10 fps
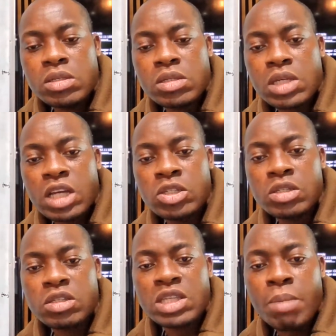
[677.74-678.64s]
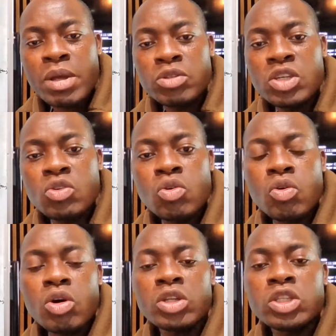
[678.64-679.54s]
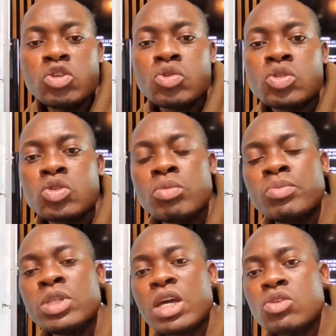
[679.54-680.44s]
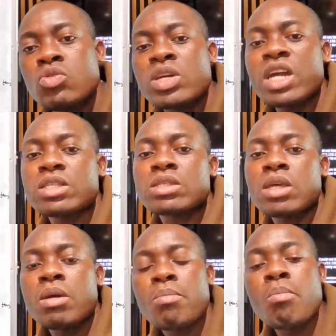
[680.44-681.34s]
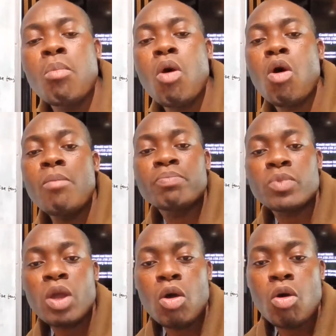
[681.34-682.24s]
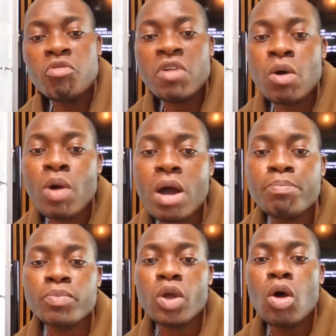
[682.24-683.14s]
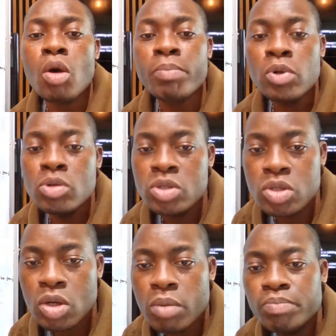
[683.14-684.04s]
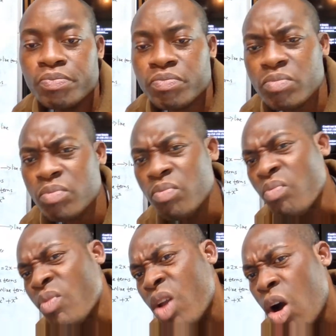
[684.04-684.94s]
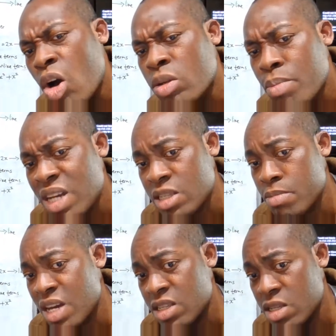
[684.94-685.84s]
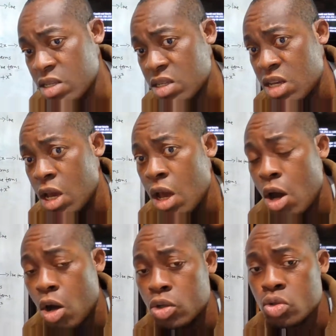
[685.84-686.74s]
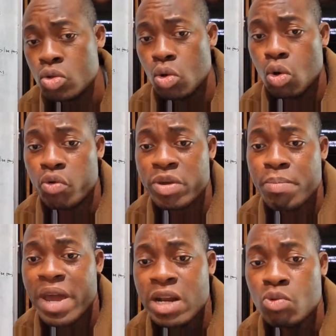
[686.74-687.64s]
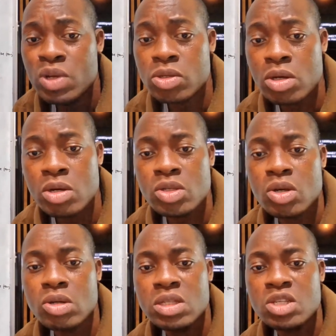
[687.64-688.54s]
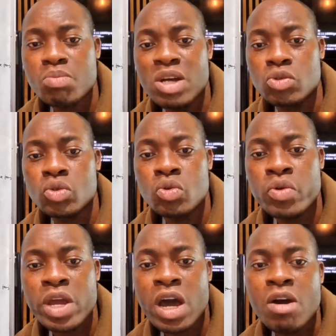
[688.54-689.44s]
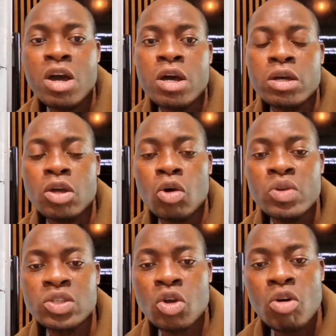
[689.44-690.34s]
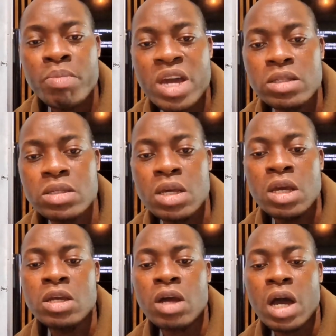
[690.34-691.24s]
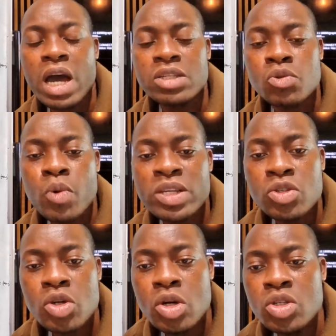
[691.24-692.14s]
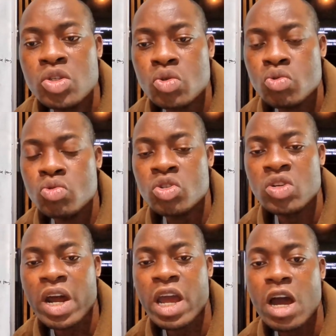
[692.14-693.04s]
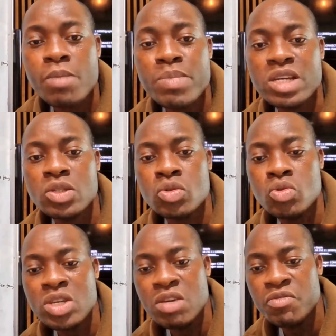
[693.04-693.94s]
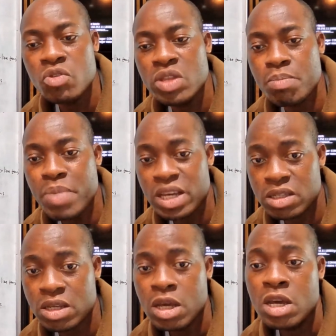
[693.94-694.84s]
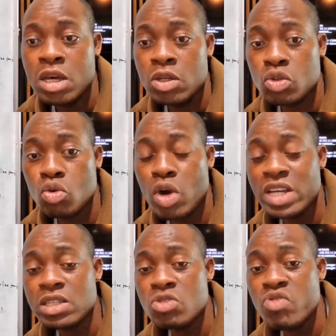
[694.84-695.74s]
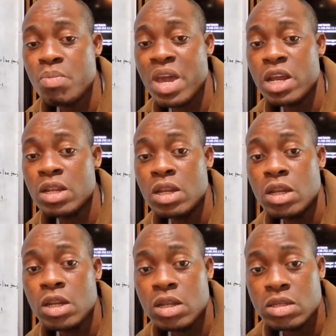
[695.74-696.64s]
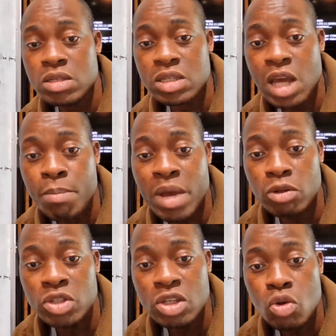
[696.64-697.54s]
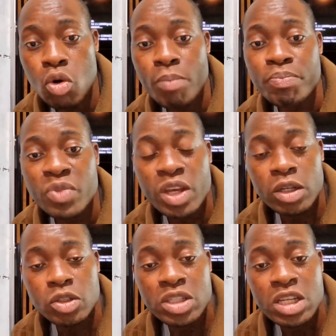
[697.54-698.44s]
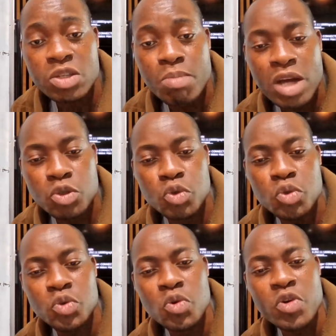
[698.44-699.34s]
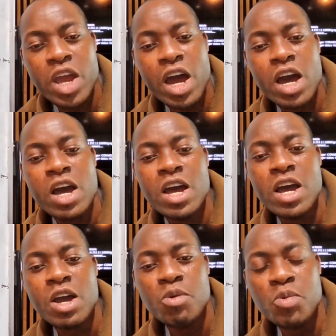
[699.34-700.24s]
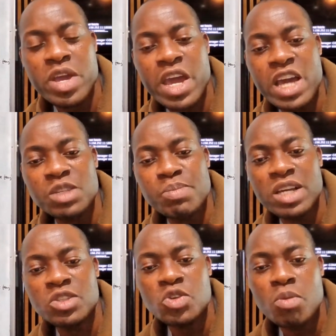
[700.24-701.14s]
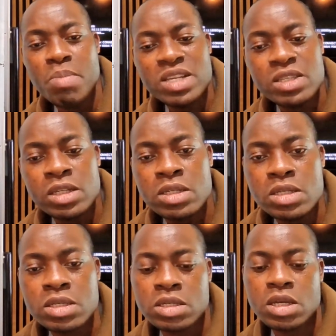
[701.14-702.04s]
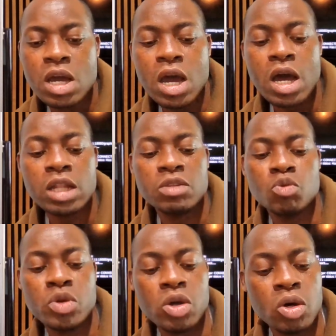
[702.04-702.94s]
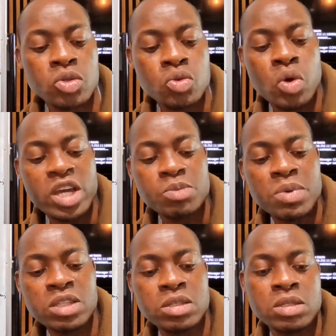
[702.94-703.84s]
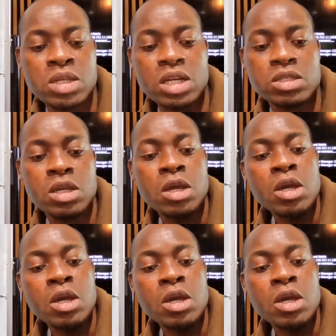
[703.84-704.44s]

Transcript: search Samuel Dino on the YouTube, then you get more of our uploads on mathematics. Also, remain with us on the smart tutorial. Always comment, ask questions. We'll try our best to give you the best. So I still remain Samuel Dino, the smart tutorial. We expect your messages, and we also expect that